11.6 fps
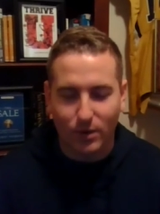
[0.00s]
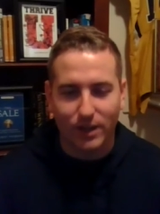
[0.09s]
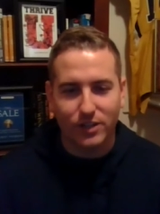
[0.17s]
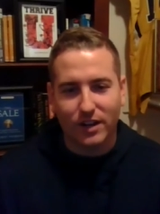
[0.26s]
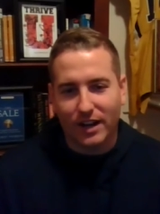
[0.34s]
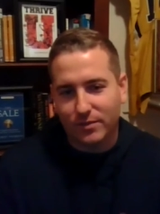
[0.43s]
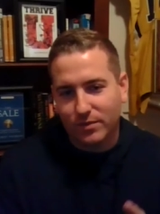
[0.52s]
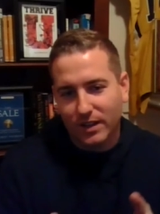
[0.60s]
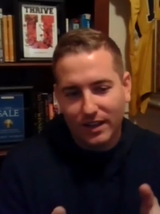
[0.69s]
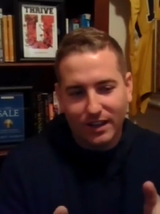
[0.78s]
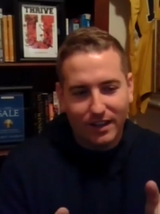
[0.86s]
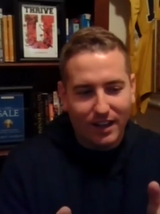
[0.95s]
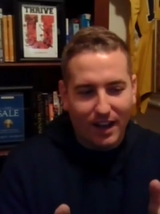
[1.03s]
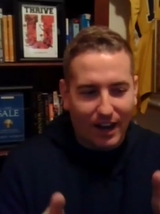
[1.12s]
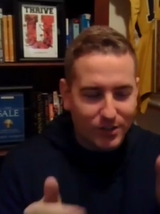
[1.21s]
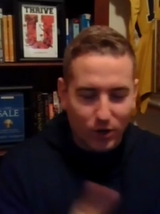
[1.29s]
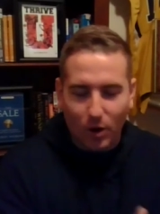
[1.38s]
So I, I
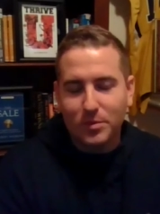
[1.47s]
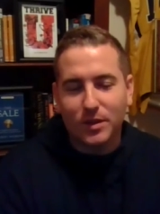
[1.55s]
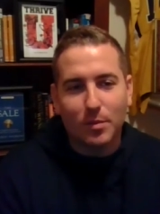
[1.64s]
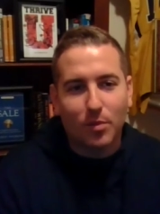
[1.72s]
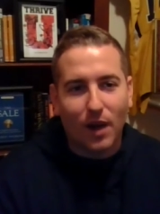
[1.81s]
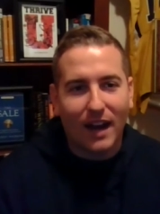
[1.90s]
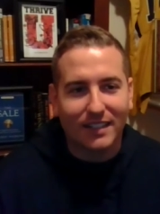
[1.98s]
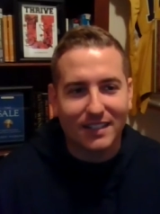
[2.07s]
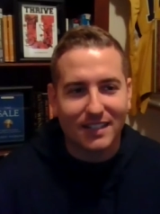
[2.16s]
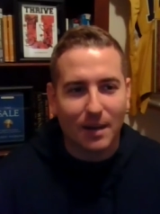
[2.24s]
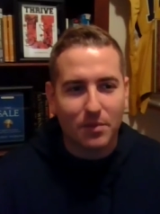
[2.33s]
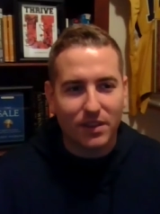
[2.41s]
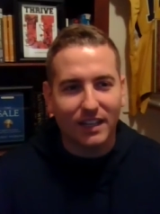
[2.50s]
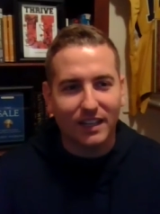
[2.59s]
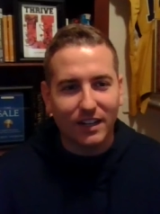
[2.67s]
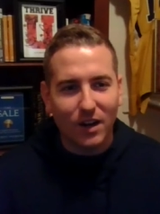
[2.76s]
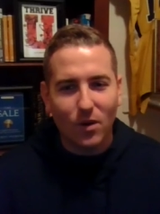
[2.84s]
I show up to the practice, and I'm
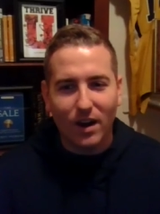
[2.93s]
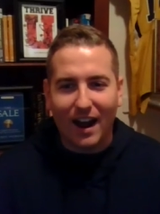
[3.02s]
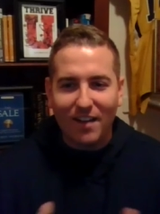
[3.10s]
thinking, you know what,